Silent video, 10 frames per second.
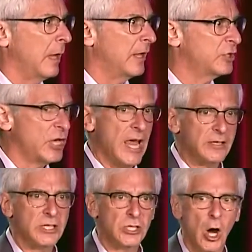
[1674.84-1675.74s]
And
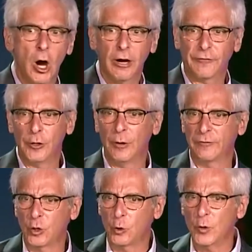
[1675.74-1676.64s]
chances are, if you
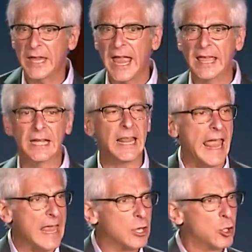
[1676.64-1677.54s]
have created
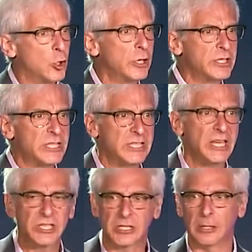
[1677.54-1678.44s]
a good
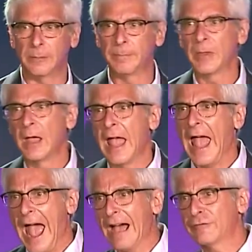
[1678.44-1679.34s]
system,
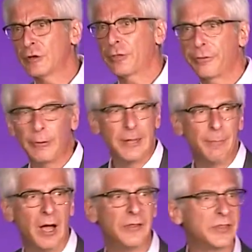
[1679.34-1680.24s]
after 3
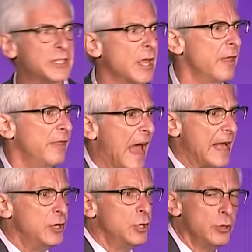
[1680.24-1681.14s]
months,
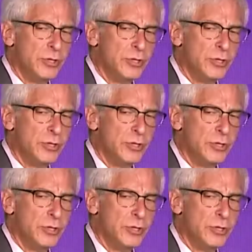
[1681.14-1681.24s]
that new